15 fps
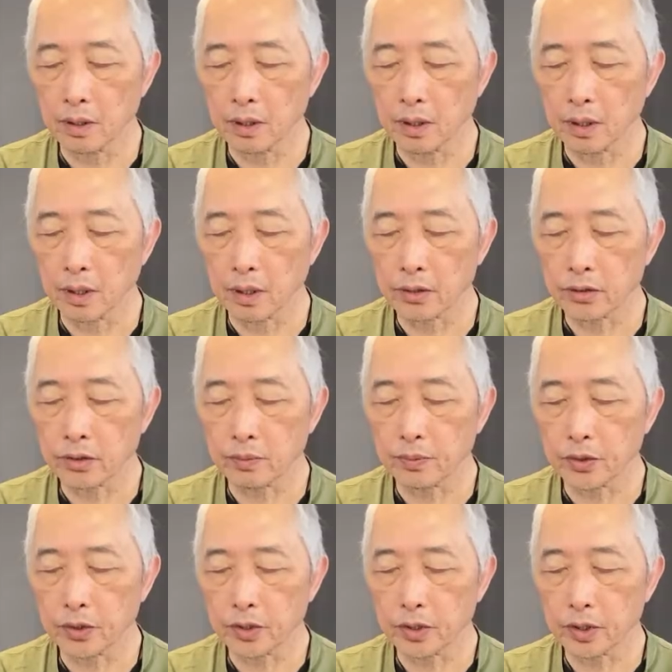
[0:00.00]
As you
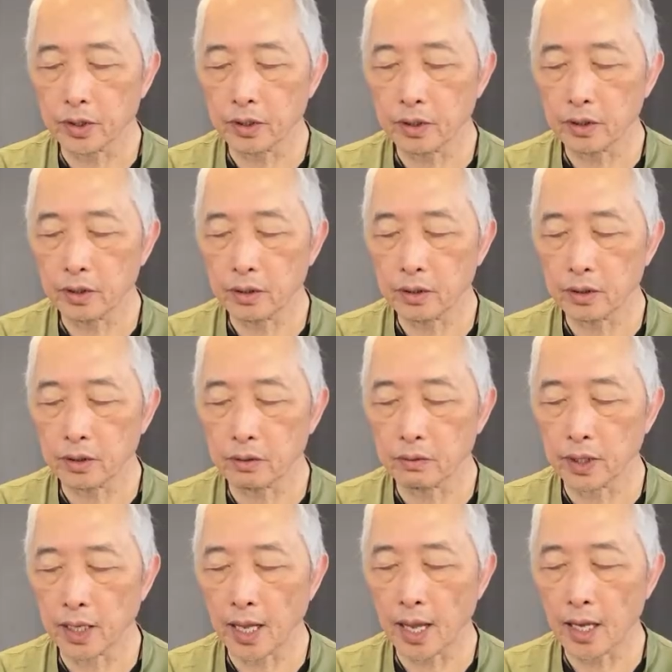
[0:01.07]
breathe in, you
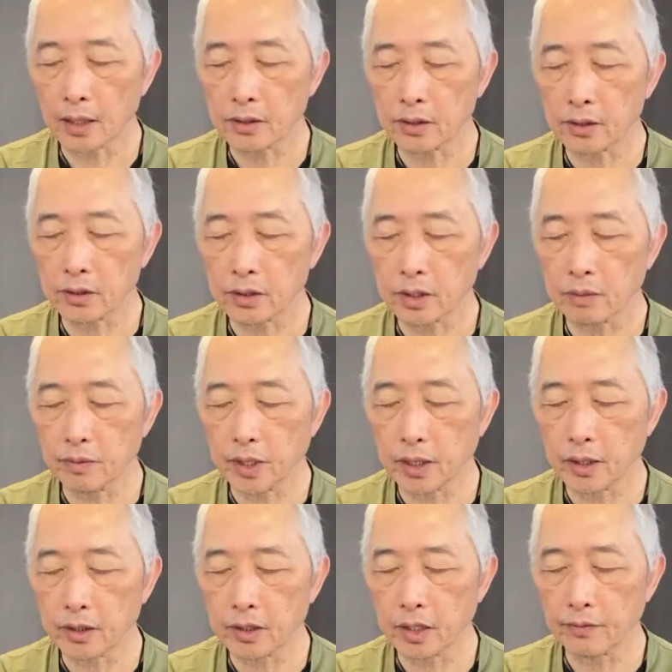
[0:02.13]
relax your stomach
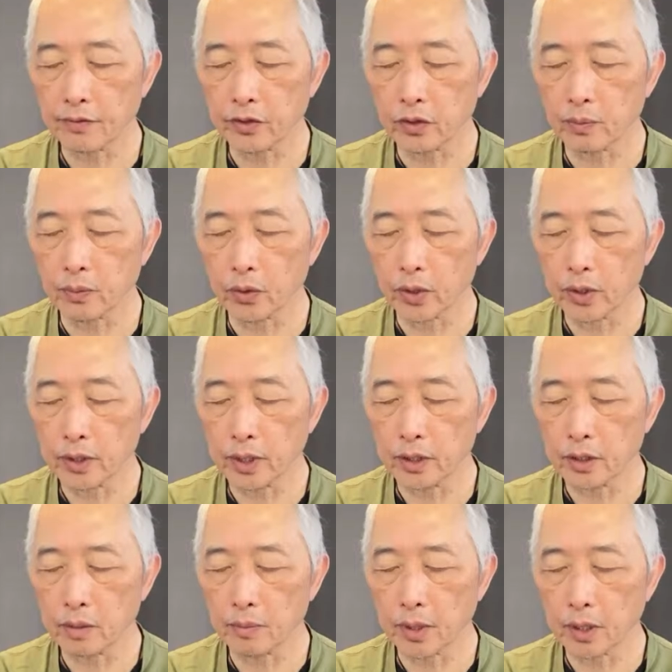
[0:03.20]
as if you're pointing
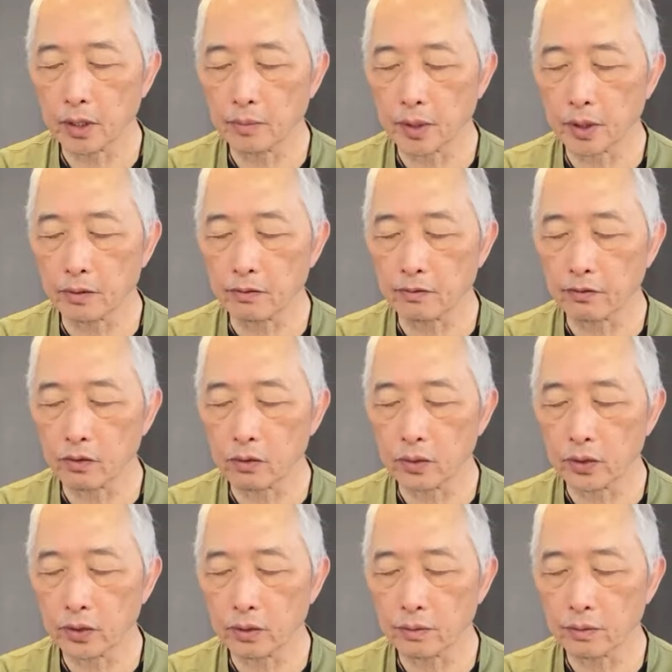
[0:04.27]
the belly button forward.